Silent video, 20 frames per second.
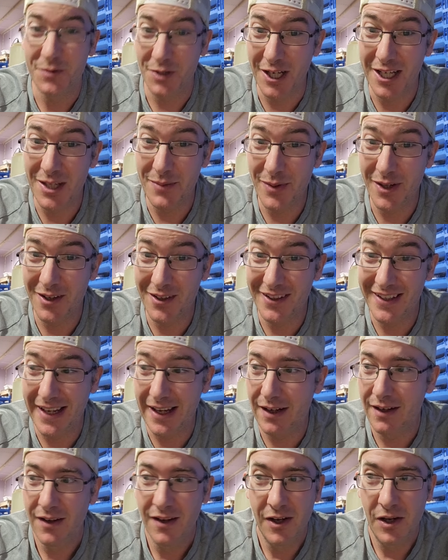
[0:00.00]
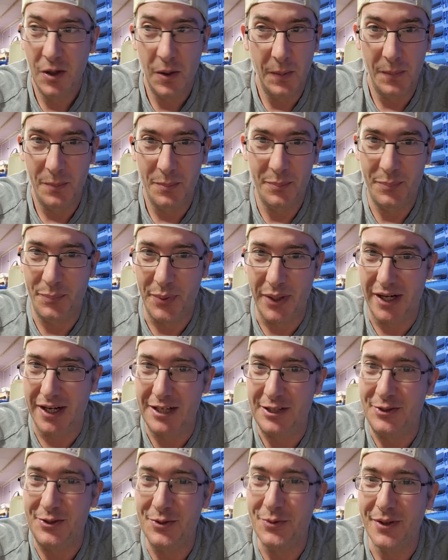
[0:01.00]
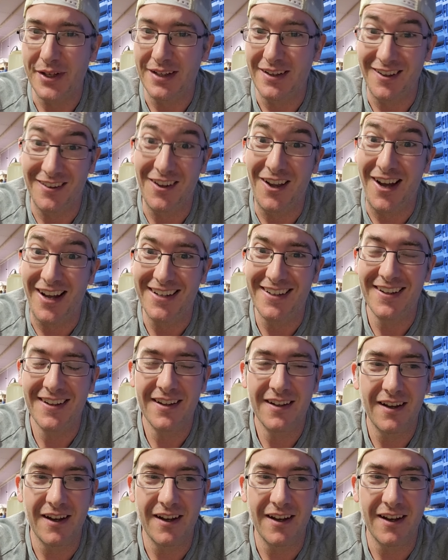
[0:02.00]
trying to get better at that, but I do it a lot.